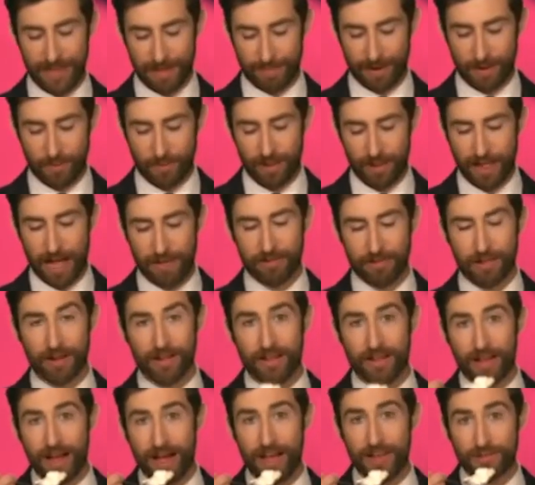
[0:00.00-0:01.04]
He won't do that, but I
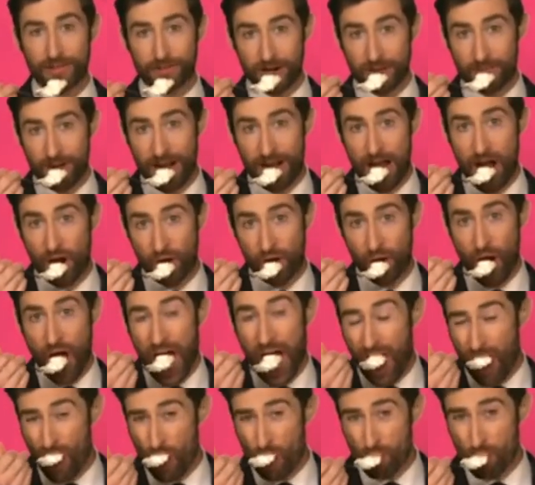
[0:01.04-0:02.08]
will have a little ice cream
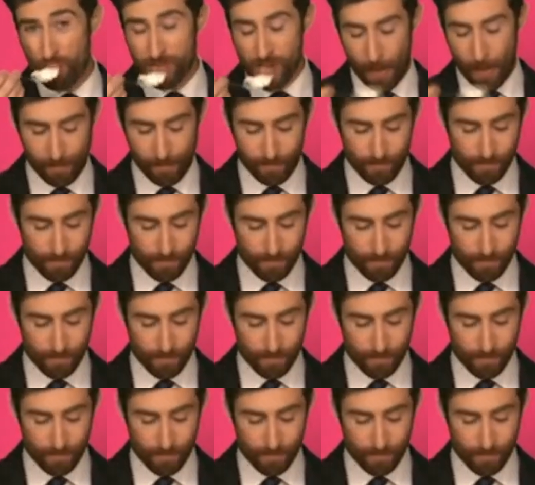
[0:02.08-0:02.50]
right now to